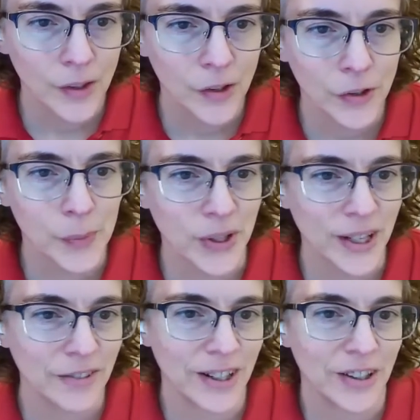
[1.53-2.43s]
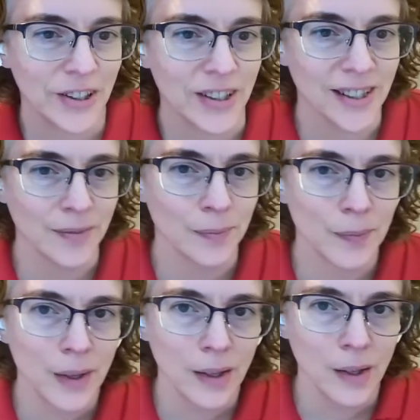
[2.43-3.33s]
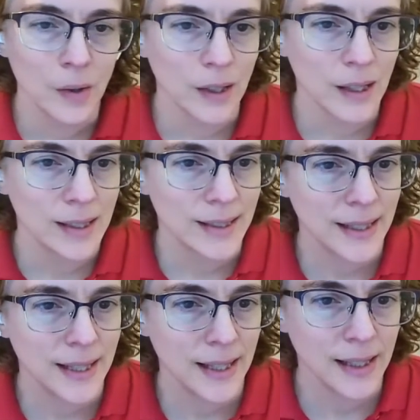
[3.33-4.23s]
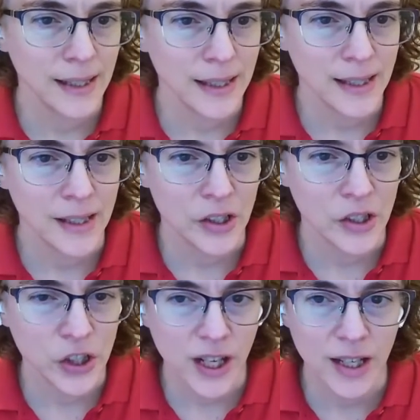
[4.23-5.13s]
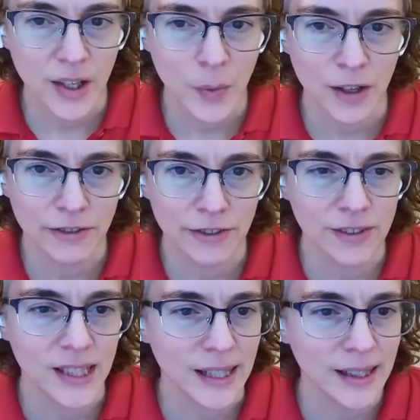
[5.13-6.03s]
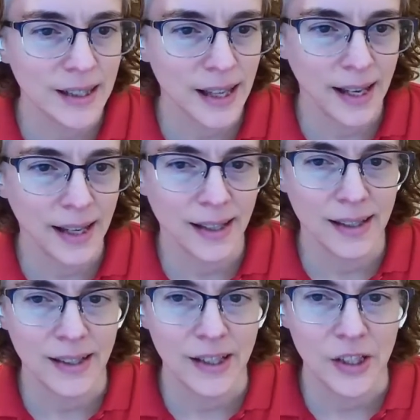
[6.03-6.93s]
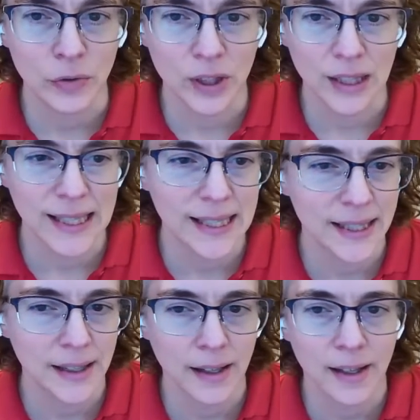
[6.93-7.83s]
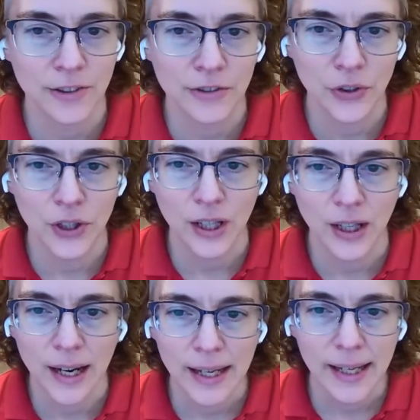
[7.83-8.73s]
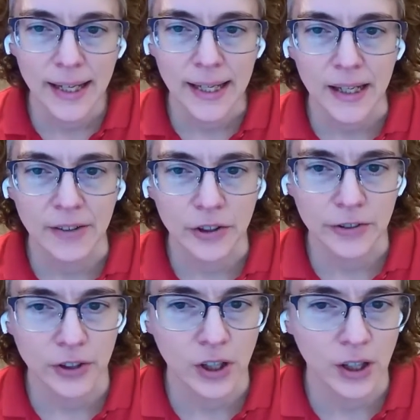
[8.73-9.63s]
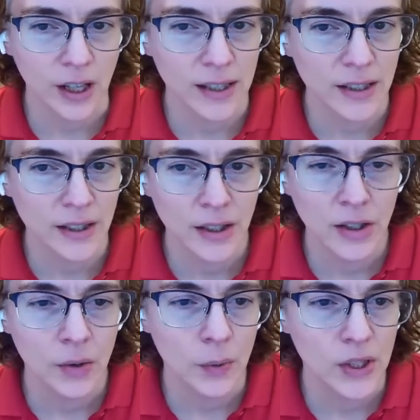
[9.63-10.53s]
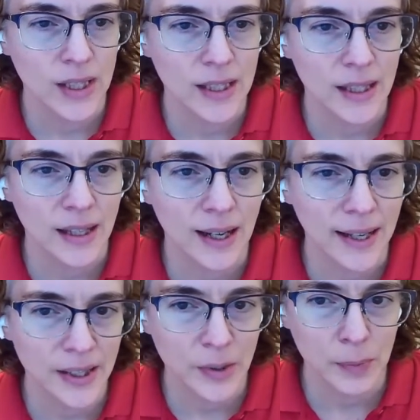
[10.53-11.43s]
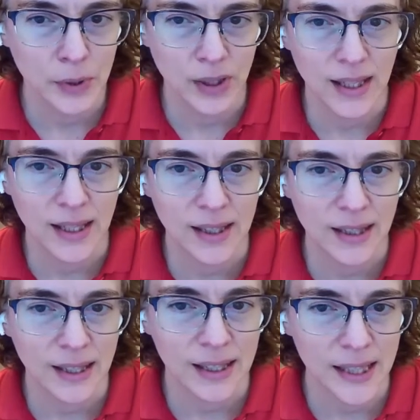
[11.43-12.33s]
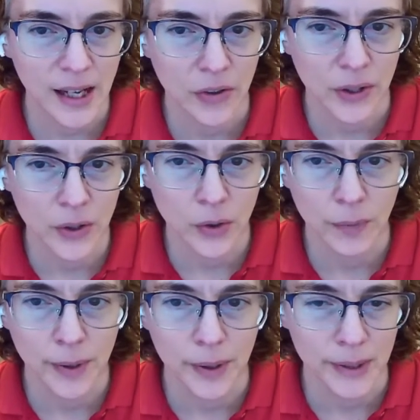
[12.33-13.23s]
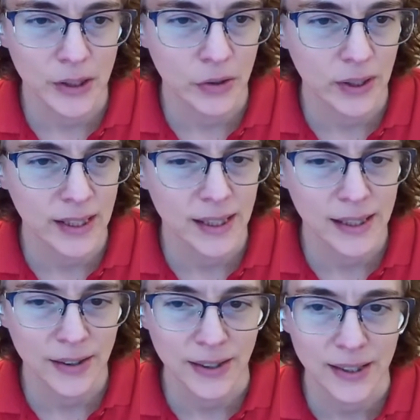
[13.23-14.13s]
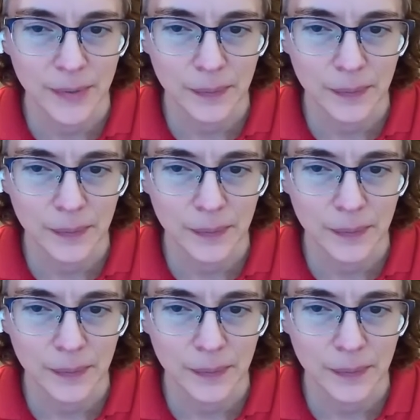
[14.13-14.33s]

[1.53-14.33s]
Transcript: Good morning, readers. Well, today is January 15th, and it is release day for He Never Forgot, which is the 9th book in the Zachary Goldman Mysteries series.